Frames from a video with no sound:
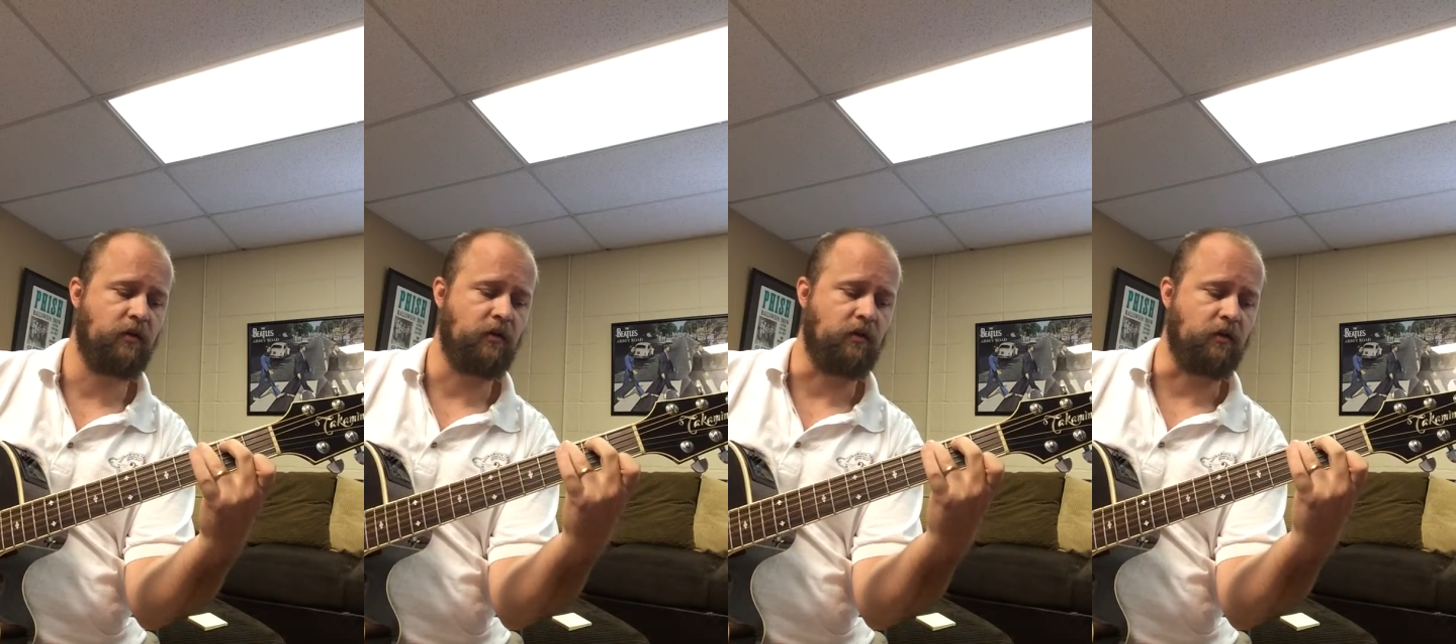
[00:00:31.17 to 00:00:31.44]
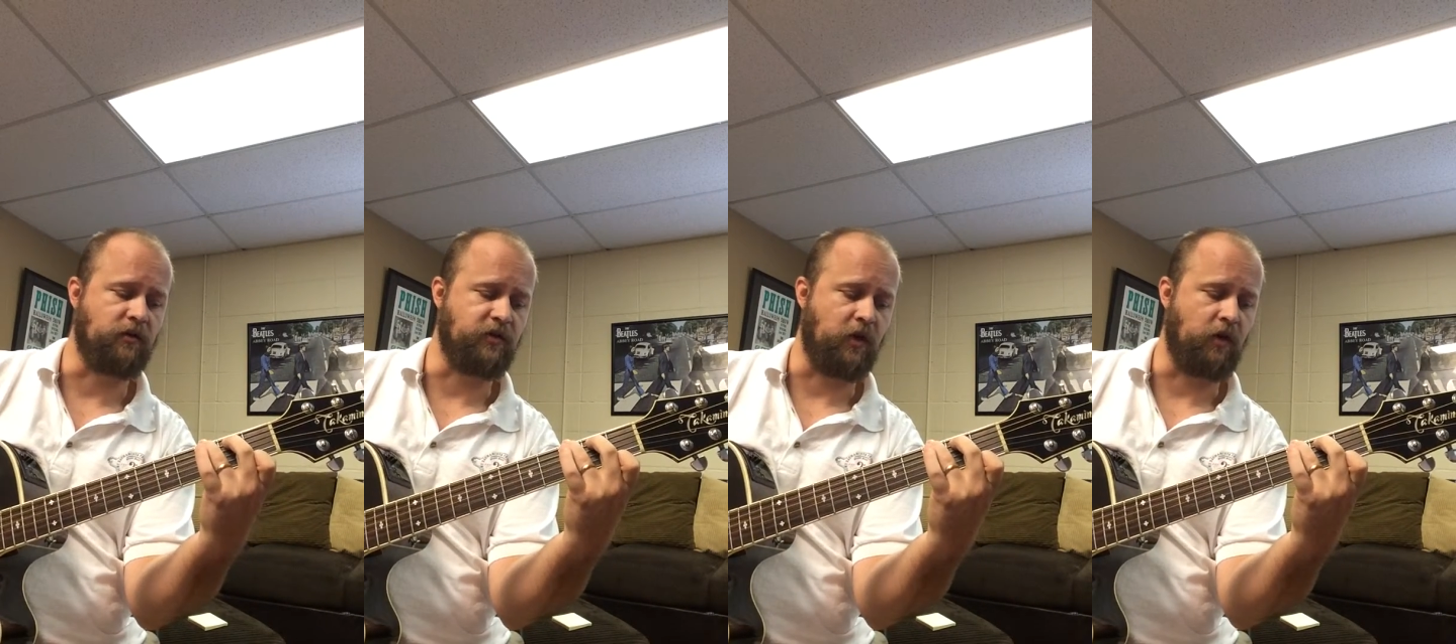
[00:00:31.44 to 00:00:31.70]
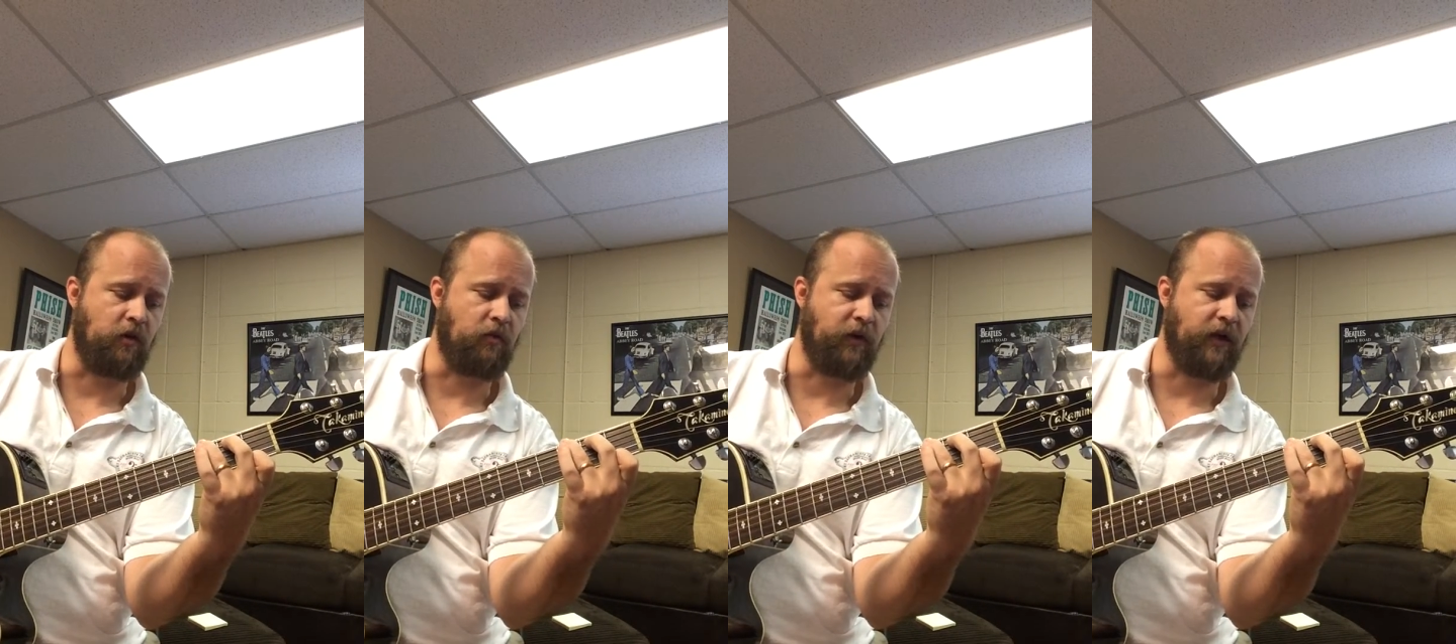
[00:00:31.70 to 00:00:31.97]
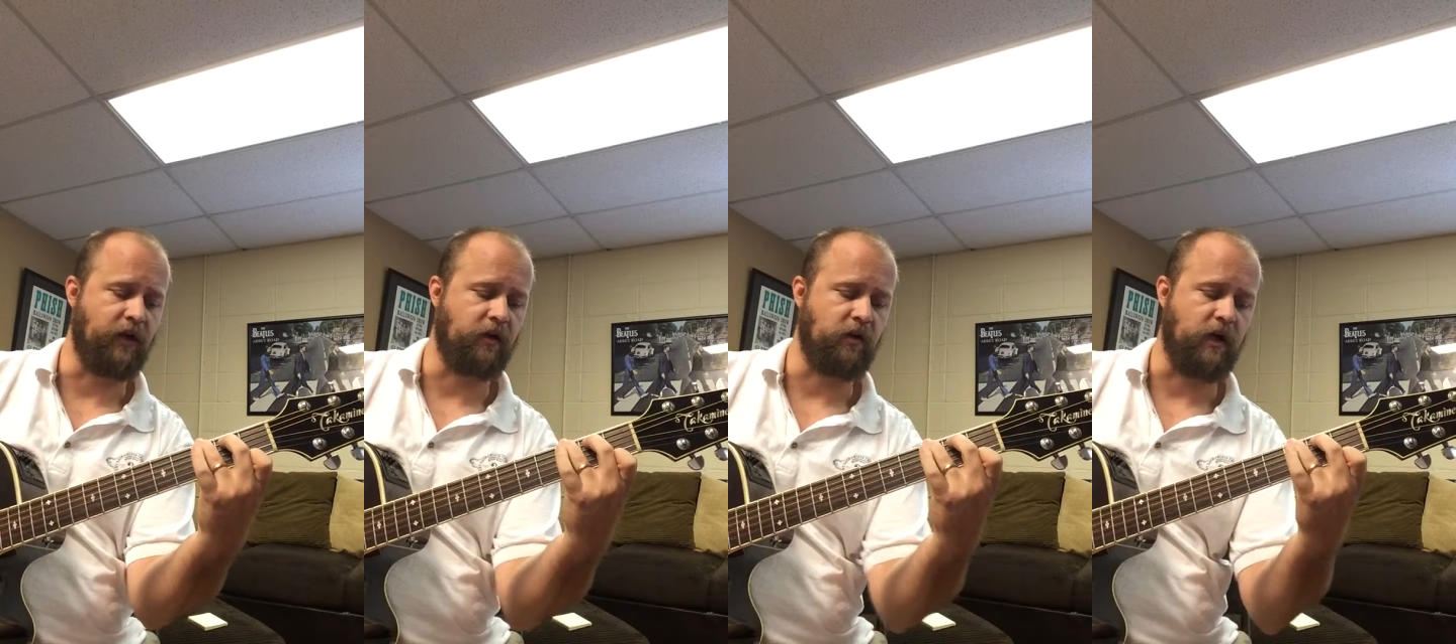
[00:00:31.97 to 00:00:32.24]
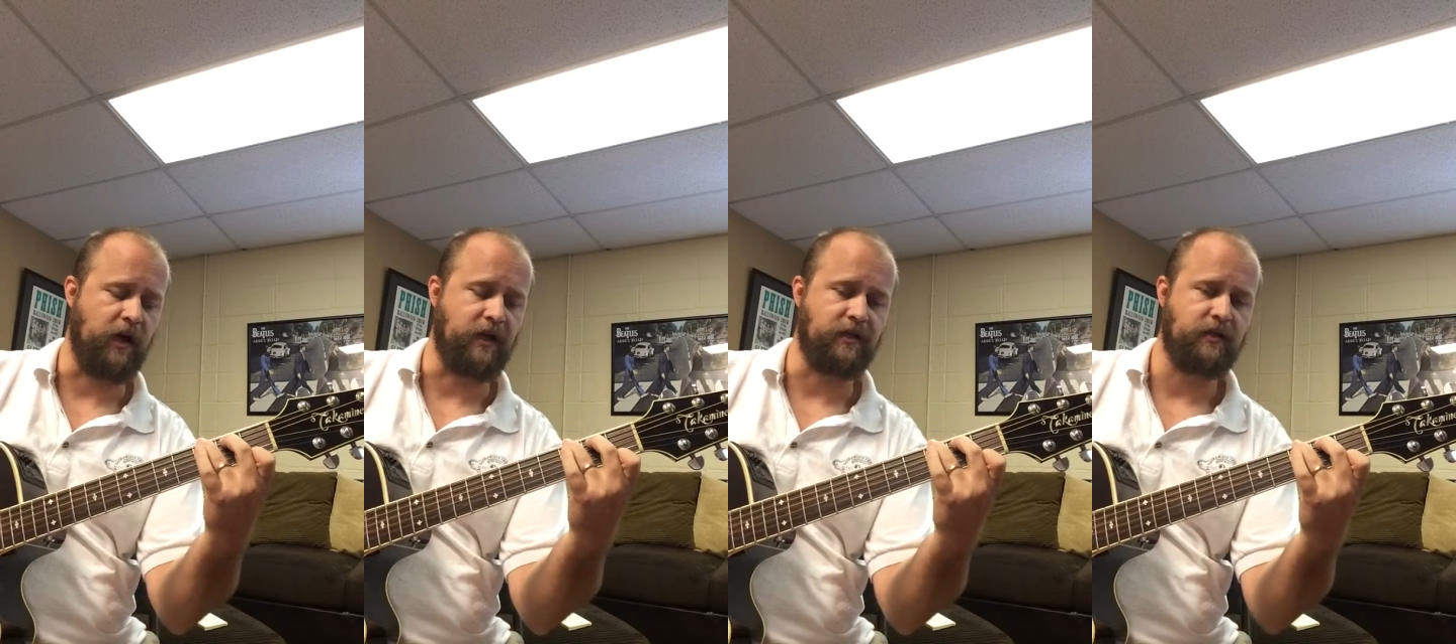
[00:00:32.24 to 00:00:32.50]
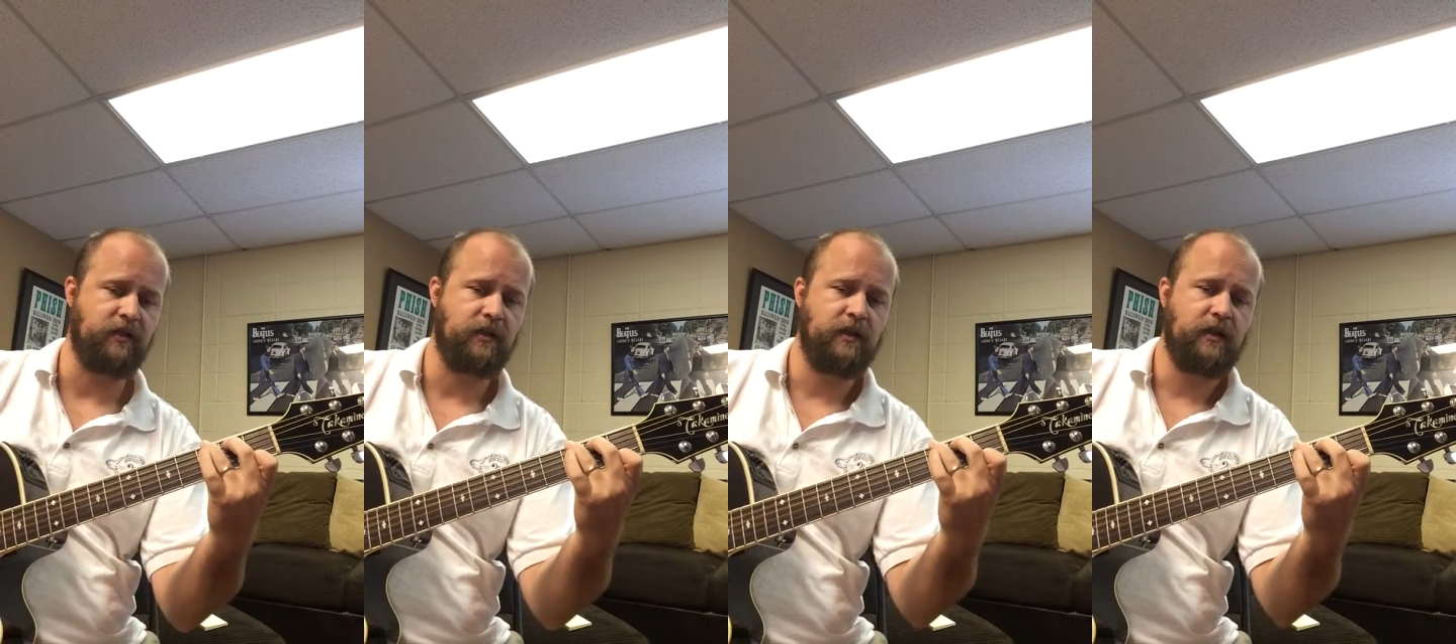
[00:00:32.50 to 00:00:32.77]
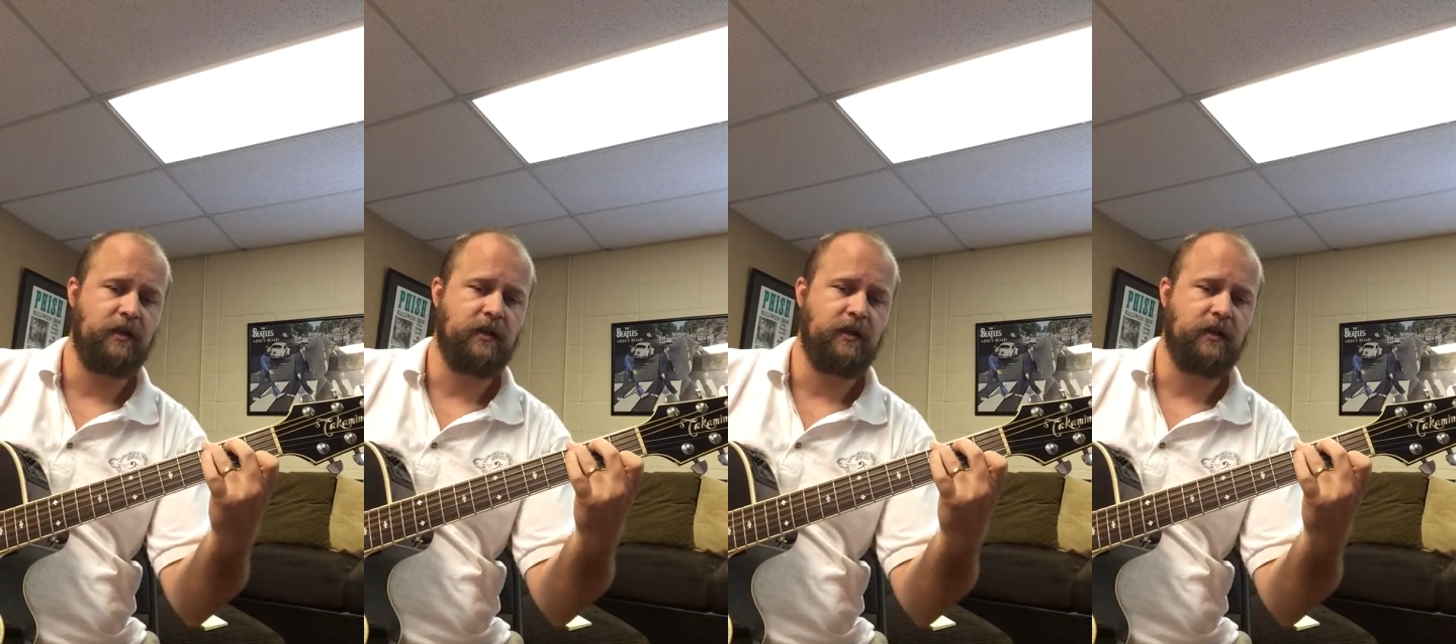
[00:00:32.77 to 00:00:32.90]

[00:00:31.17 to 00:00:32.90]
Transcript: goes all the way across.